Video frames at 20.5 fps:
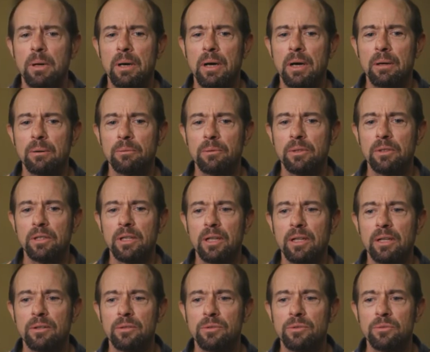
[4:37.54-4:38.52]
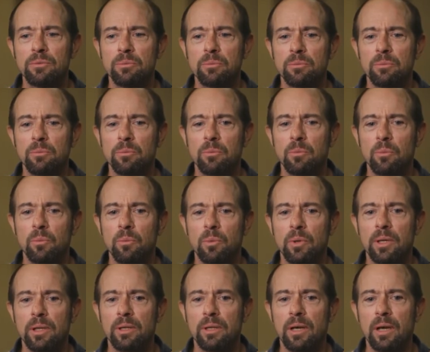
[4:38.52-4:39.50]
I realize
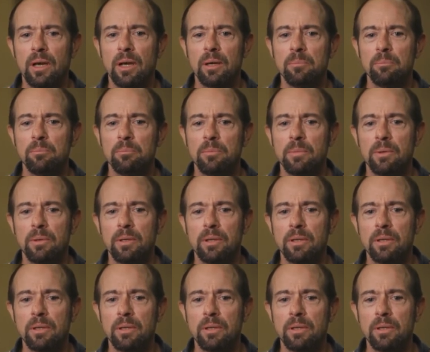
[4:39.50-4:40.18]
when I'm